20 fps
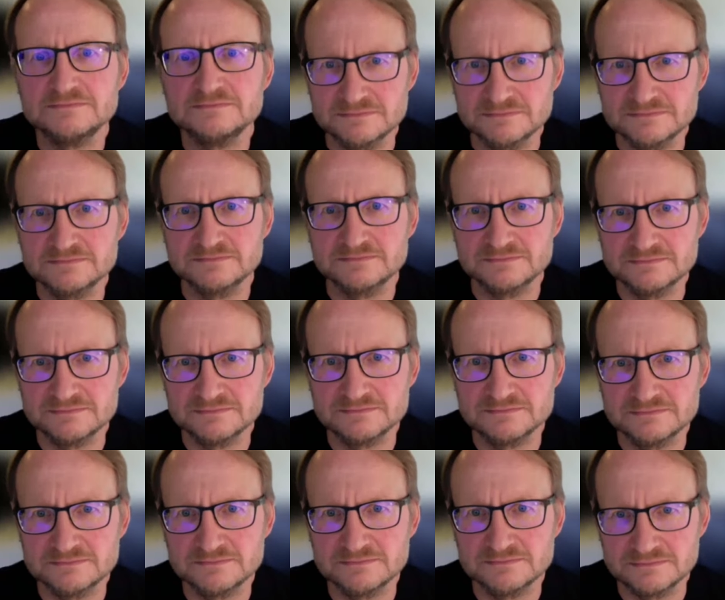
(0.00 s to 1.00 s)

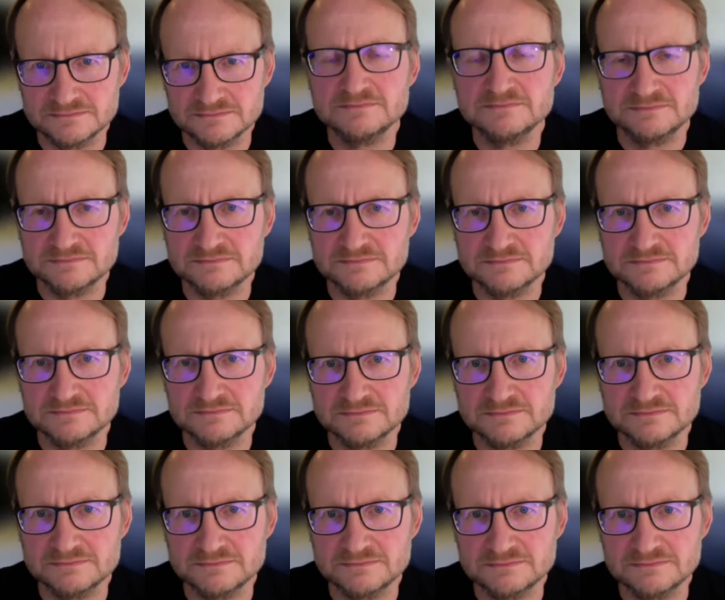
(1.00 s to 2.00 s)

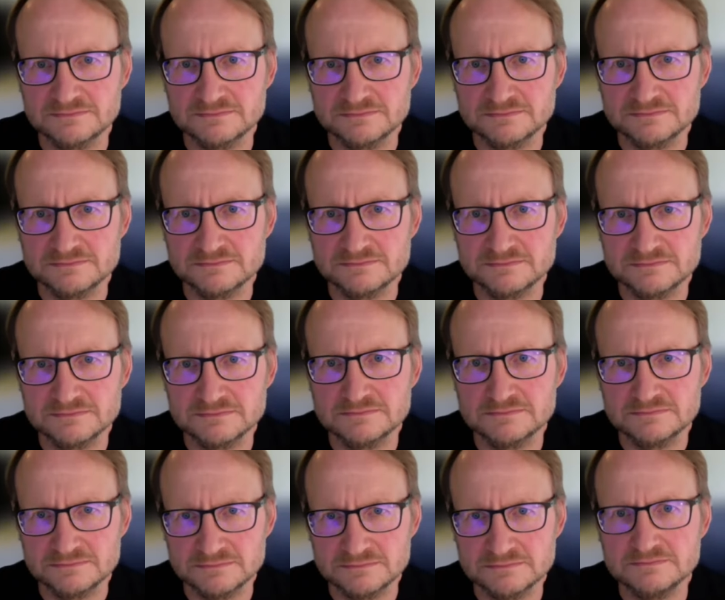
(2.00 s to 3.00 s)

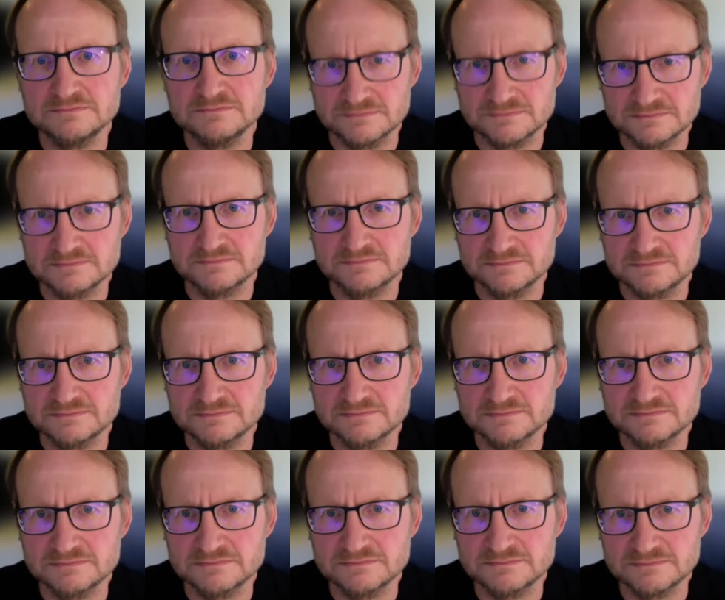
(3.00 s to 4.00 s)

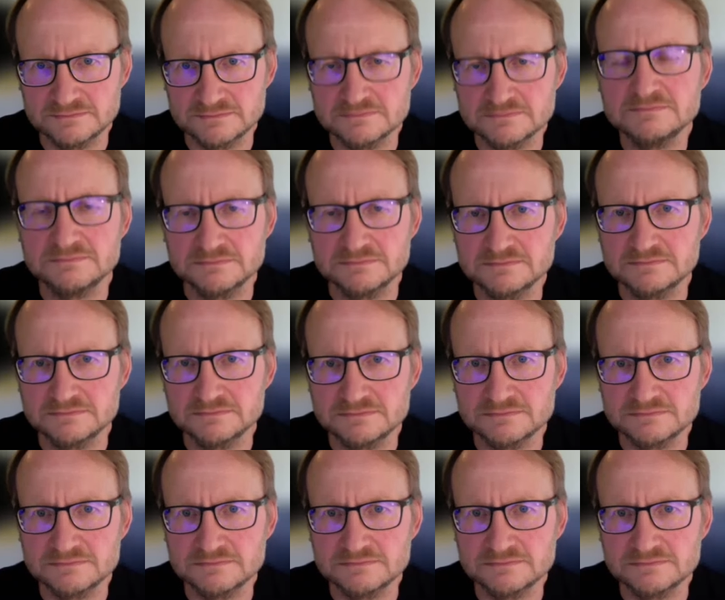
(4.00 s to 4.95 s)
[no speech]